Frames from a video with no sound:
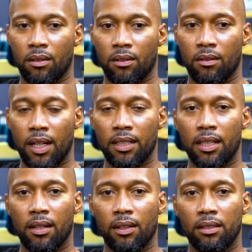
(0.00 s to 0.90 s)
Right
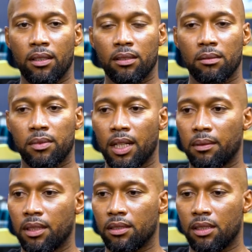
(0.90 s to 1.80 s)
now, it took us some time
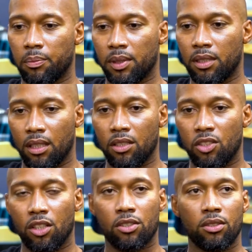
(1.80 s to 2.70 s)
to get to this particular
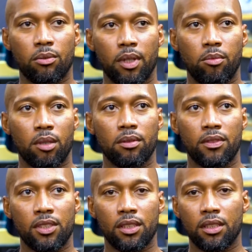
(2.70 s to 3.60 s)
juncture where
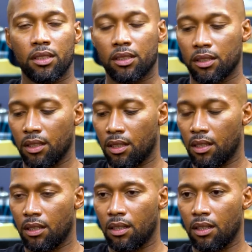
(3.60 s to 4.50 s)
BarberVision is,
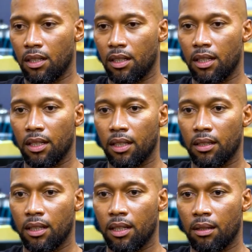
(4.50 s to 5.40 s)

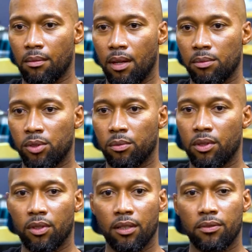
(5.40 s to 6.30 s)
and I'm super
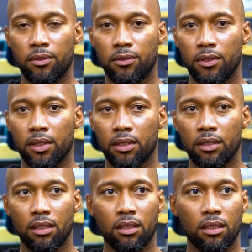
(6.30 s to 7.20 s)
grateful for
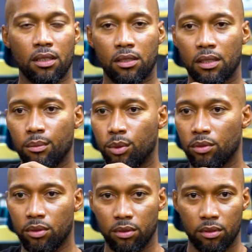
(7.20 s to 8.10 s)
the assembled
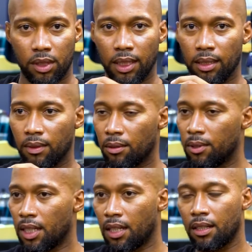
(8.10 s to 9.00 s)
team that
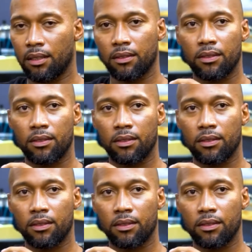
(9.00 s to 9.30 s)
we have.